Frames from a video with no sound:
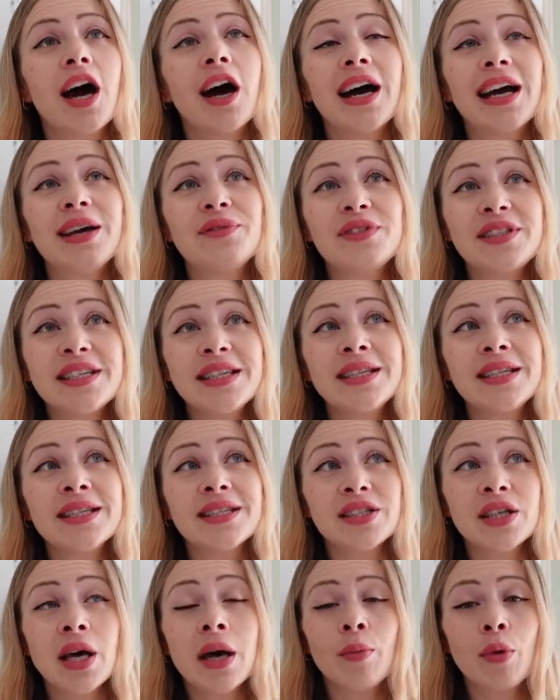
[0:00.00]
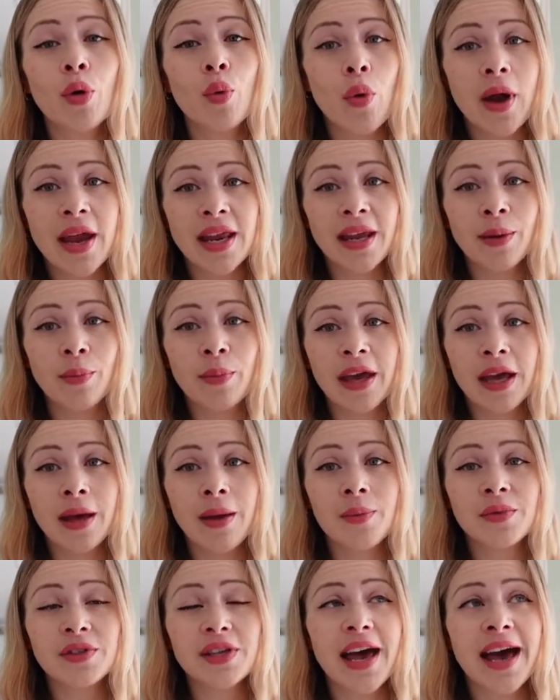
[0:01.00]
I have seen some weaning
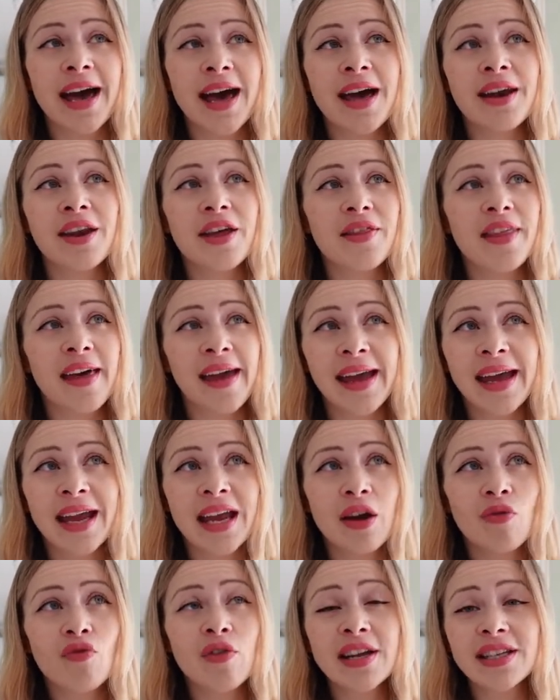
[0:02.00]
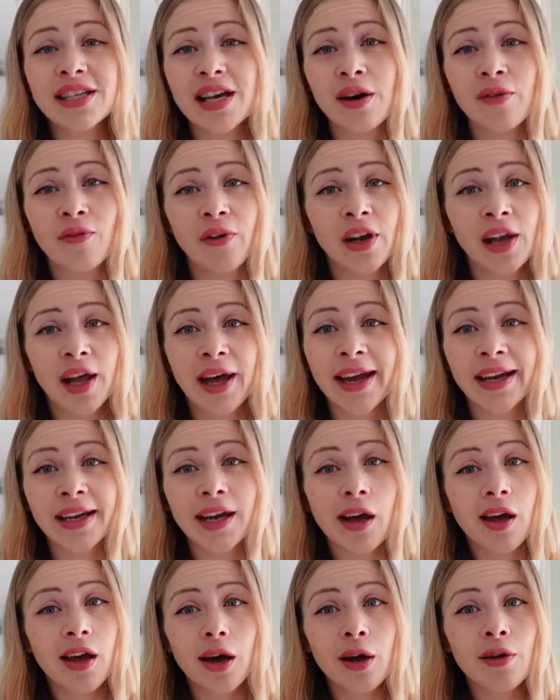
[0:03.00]
bibs and they retail for like
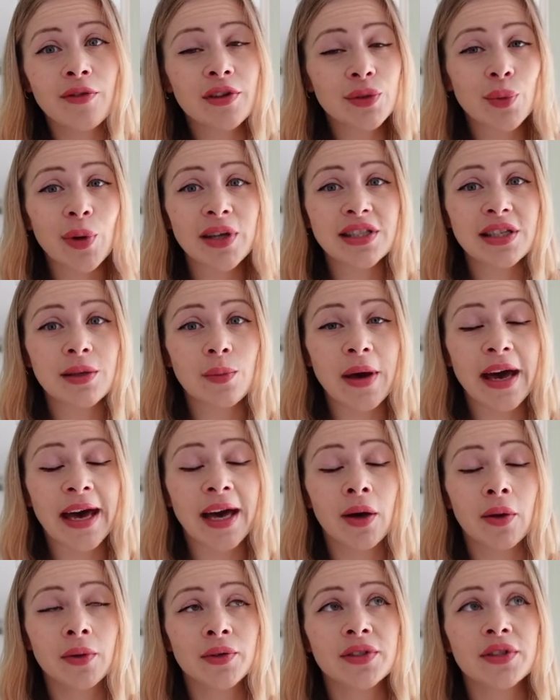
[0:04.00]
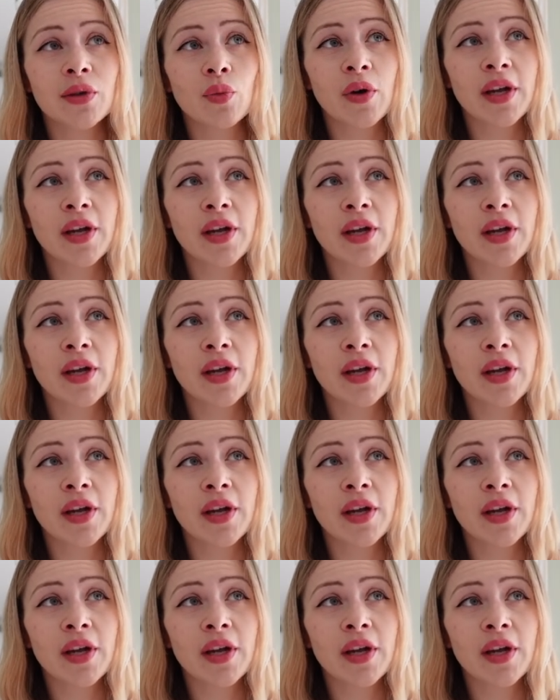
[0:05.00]
over 20 pounds,